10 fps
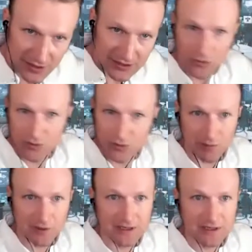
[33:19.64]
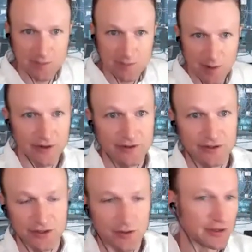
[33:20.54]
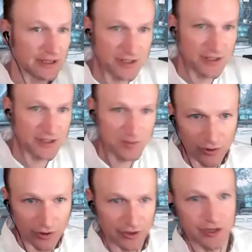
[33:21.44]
so deeply inspired to explore,